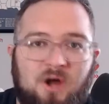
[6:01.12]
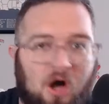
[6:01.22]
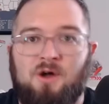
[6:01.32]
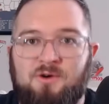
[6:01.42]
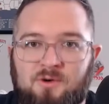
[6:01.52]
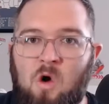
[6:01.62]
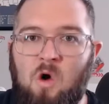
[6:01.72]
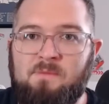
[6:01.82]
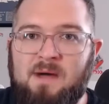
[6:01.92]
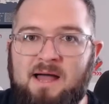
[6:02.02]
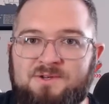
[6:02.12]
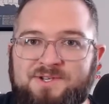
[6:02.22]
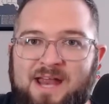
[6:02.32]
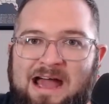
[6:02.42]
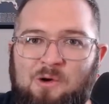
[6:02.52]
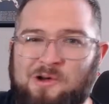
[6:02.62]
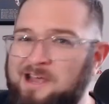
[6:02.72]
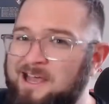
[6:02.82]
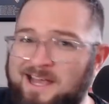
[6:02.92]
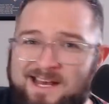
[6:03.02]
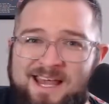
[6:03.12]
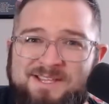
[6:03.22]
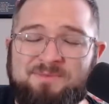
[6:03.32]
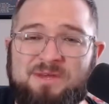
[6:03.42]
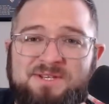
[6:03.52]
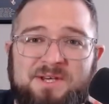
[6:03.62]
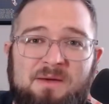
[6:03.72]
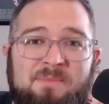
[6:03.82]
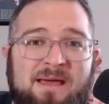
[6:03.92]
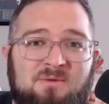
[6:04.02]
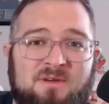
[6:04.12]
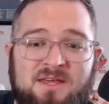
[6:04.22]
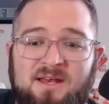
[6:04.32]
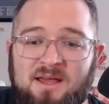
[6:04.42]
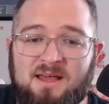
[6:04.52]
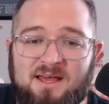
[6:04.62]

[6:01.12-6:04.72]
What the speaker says: 101 miles an hour. And he had some decent command with it.